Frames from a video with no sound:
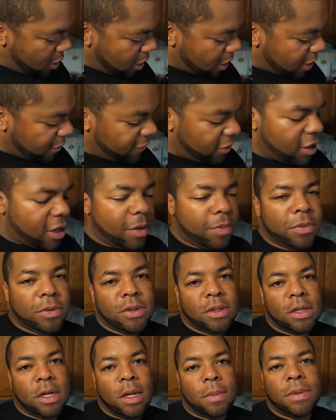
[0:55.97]
Have a couple
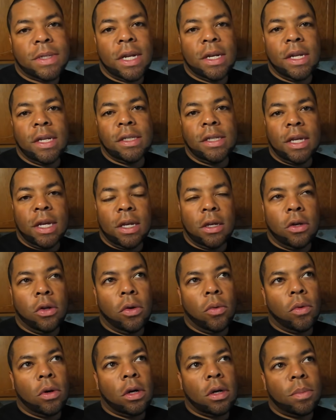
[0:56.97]
stops. I need to get
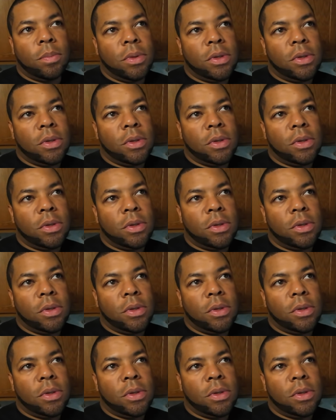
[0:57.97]
new work